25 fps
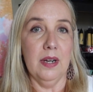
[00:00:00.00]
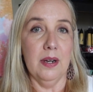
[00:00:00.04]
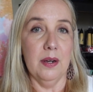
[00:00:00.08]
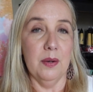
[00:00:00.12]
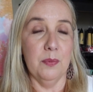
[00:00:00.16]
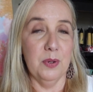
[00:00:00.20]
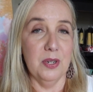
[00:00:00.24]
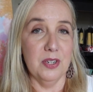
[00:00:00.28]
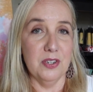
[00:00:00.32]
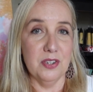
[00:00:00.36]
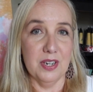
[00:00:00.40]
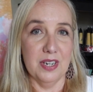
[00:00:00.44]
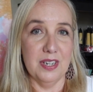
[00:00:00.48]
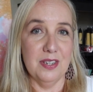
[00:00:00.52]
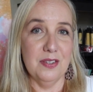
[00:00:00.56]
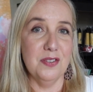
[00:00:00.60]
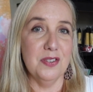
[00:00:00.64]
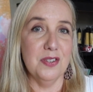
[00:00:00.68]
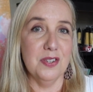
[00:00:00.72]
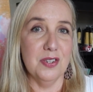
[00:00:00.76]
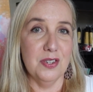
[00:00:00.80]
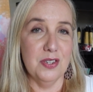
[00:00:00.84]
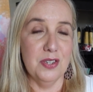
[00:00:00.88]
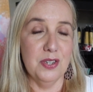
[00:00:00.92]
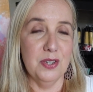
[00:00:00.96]
which I
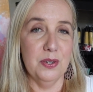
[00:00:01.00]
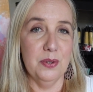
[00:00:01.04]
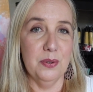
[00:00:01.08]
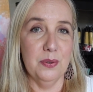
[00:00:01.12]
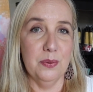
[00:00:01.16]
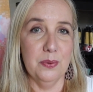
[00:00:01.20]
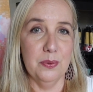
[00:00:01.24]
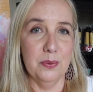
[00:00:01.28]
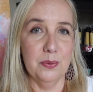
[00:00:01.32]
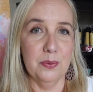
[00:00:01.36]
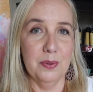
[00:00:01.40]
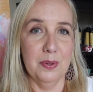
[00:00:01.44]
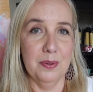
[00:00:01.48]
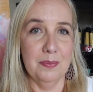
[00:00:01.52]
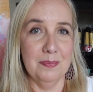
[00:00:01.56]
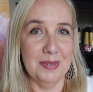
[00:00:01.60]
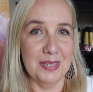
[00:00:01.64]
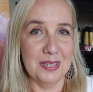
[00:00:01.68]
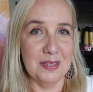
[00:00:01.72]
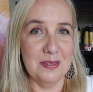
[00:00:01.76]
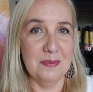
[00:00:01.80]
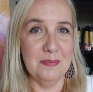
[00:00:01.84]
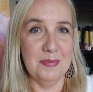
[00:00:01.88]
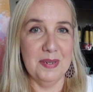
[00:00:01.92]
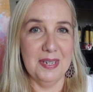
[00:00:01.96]
used to do
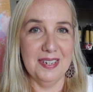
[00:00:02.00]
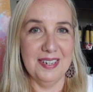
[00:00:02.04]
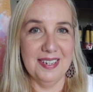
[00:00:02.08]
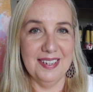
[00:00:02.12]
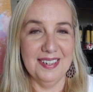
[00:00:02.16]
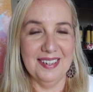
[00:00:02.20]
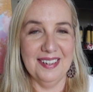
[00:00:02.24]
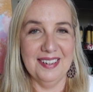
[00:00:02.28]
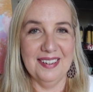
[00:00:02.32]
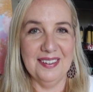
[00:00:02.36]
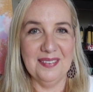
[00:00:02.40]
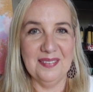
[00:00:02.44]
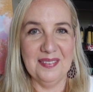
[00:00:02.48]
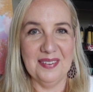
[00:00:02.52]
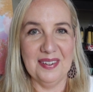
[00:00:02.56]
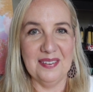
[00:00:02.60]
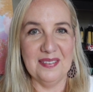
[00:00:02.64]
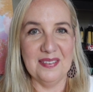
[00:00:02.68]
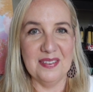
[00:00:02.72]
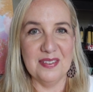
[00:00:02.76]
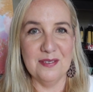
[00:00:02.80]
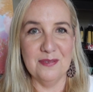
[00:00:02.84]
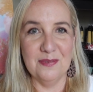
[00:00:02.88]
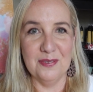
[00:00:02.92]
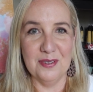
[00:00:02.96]
mixed media when I
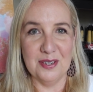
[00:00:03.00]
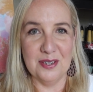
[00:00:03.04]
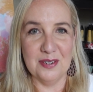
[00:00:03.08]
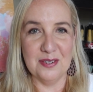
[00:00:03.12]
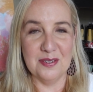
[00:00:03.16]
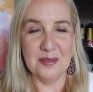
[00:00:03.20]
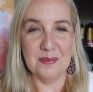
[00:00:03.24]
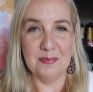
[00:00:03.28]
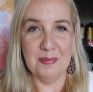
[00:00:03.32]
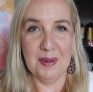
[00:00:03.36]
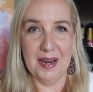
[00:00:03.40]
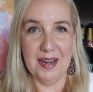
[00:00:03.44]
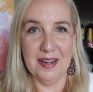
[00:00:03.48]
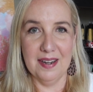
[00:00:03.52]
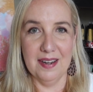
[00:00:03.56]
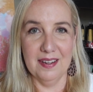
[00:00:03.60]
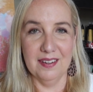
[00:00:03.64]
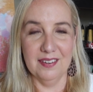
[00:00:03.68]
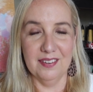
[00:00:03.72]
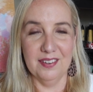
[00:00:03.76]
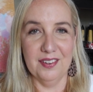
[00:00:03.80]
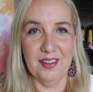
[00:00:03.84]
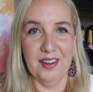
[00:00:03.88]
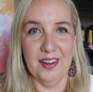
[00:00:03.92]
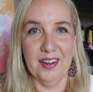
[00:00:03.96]
was first painting
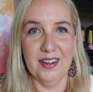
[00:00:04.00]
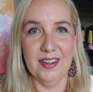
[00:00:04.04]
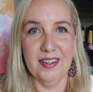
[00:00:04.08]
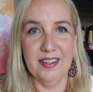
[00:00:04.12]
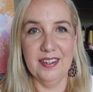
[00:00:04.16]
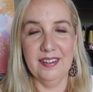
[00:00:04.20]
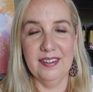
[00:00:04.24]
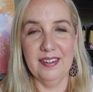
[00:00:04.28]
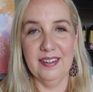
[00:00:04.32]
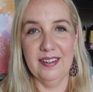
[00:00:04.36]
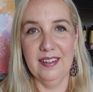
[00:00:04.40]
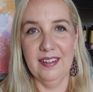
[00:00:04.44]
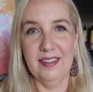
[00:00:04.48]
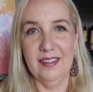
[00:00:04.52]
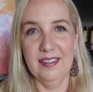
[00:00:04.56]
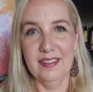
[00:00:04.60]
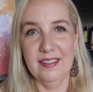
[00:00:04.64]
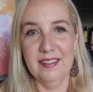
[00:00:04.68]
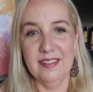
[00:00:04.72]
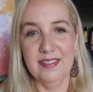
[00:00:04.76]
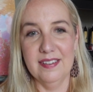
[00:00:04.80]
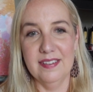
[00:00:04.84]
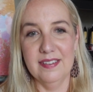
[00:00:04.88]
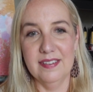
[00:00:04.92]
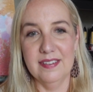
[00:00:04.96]
a lot.
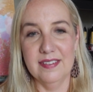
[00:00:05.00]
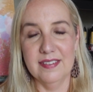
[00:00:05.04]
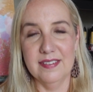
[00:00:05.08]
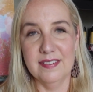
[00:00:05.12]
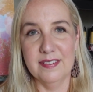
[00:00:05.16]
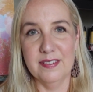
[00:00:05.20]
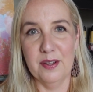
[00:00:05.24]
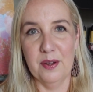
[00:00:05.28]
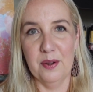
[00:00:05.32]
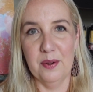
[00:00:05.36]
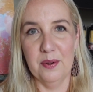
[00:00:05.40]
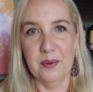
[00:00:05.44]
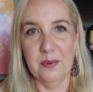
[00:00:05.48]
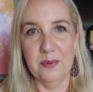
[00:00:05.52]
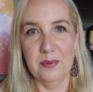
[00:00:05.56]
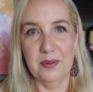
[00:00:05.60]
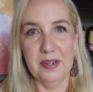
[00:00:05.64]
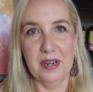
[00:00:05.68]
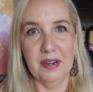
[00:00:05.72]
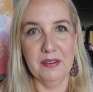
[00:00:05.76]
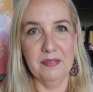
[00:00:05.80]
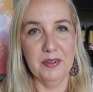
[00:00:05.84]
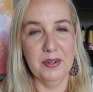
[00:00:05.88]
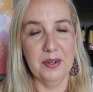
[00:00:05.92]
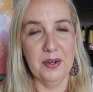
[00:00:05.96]
And so you
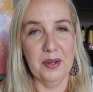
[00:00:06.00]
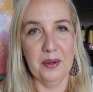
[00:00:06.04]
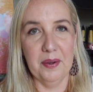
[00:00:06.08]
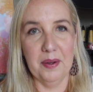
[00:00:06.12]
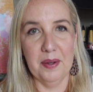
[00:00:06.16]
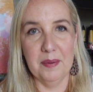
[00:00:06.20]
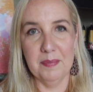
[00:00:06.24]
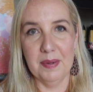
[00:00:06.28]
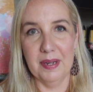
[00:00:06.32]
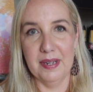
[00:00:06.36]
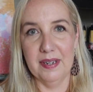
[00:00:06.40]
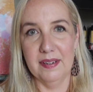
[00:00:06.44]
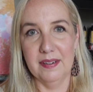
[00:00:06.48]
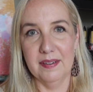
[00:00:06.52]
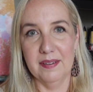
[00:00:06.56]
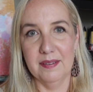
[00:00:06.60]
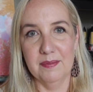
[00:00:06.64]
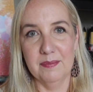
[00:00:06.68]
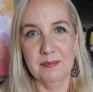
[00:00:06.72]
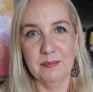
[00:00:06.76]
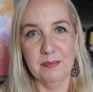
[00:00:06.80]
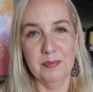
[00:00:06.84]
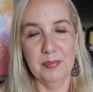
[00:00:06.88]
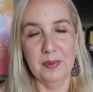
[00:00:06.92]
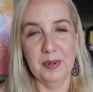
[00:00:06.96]
never know, I might
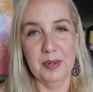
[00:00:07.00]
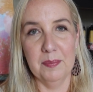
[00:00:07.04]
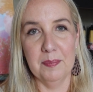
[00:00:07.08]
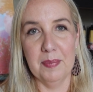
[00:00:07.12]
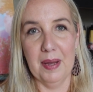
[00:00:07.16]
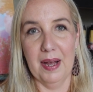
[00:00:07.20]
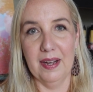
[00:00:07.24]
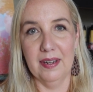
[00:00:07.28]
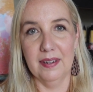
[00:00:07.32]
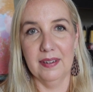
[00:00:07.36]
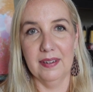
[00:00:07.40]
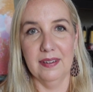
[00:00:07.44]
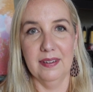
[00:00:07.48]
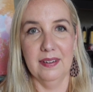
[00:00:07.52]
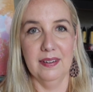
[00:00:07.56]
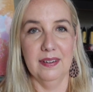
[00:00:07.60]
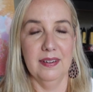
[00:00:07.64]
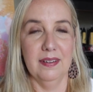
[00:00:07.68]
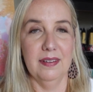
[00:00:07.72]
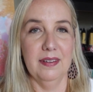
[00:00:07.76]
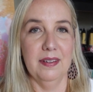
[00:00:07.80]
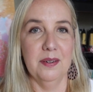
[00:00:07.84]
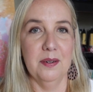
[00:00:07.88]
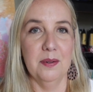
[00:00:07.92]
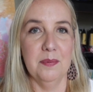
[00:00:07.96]
bring back in
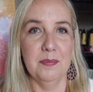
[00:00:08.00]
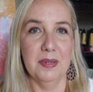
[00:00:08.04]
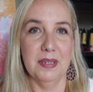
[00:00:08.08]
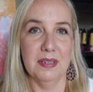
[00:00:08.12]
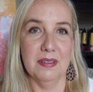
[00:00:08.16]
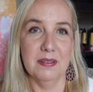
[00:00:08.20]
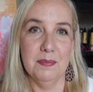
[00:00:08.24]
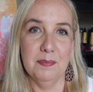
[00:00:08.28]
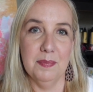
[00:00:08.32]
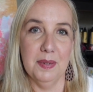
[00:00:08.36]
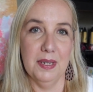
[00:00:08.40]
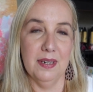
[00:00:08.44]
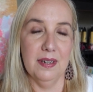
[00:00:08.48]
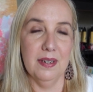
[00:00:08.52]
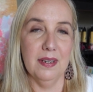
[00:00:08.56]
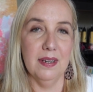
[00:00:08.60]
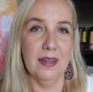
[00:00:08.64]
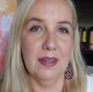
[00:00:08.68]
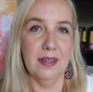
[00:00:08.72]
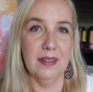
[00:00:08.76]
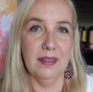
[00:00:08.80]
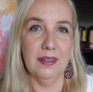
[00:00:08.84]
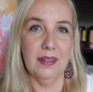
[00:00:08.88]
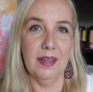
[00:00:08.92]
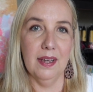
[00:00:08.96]
a little mixed
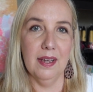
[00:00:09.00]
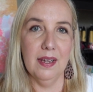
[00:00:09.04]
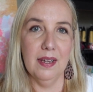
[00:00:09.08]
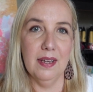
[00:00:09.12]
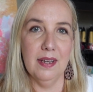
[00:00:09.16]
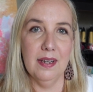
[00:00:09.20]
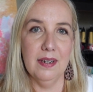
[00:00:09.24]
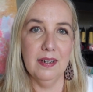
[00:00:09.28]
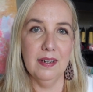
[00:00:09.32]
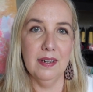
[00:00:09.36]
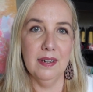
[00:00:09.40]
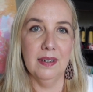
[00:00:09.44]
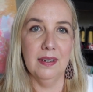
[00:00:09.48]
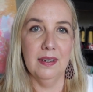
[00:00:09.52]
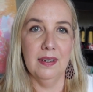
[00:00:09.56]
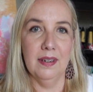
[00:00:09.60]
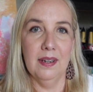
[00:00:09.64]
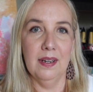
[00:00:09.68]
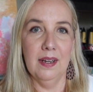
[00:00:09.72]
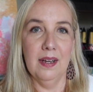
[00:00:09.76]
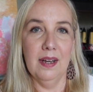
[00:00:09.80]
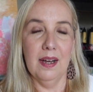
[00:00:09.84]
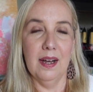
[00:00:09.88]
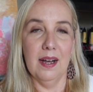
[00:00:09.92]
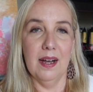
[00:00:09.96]
media again.
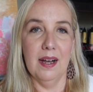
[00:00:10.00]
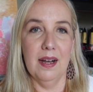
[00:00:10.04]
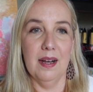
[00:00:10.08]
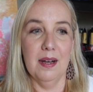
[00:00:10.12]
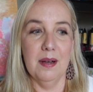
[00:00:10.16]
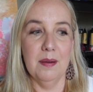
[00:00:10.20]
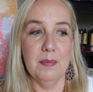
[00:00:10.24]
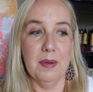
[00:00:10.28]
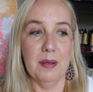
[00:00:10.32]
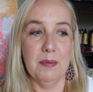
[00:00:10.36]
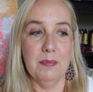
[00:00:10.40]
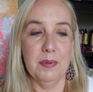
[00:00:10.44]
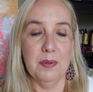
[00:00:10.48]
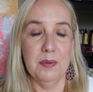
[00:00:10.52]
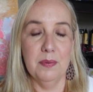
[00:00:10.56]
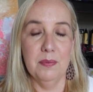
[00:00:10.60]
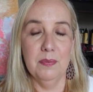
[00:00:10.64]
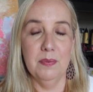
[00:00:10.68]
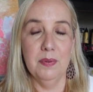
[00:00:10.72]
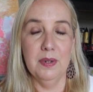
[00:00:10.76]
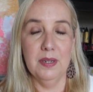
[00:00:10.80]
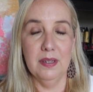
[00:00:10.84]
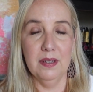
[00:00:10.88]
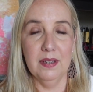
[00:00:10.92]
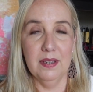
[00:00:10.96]
I've been
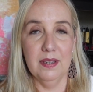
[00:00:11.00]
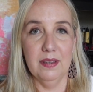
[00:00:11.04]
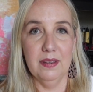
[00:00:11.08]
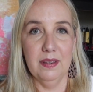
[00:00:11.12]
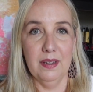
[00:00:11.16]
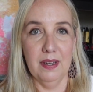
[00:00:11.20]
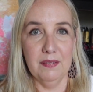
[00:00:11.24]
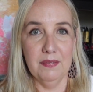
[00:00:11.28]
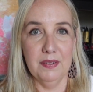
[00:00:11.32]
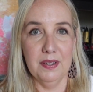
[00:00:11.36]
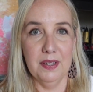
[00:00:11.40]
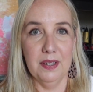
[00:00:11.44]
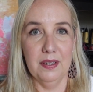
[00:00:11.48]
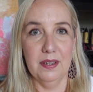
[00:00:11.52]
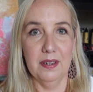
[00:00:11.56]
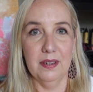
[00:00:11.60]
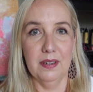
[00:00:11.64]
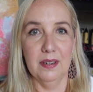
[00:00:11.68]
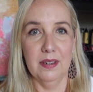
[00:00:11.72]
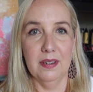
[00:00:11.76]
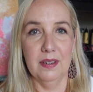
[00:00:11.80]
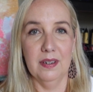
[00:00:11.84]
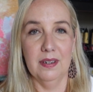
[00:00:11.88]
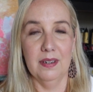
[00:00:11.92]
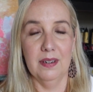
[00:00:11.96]
really
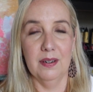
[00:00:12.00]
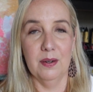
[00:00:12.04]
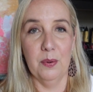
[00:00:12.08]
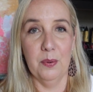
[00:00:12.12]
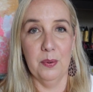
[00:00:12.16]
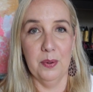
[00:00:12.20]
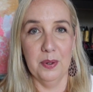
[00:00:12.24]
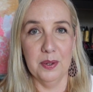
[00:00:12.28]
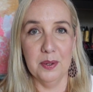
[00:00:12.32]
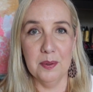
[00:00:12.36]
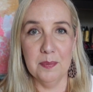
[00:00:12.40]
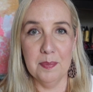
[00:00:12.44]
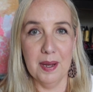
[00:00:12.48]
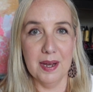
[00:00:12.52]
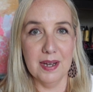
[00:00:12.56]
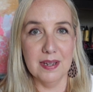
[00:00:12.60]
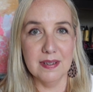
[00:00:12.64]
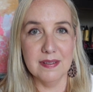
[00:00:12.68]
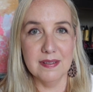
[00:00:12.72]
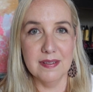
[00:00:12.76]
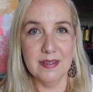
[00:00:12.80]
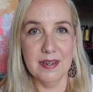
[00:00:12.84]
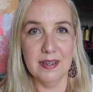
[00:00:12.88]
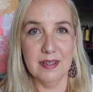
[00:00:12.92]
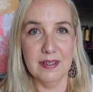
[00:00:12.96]
loving oil
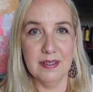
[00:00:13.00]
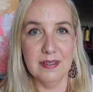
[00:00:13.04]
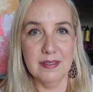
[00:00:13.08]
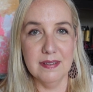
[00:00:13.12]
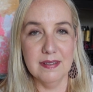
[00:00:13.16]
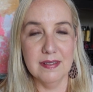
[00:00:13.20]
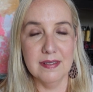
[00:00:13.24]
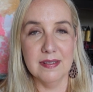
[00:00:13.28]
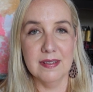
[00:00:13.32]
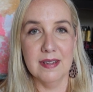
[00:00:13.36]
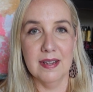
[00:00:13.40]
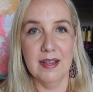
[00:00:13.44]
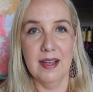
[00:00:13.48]
pastels,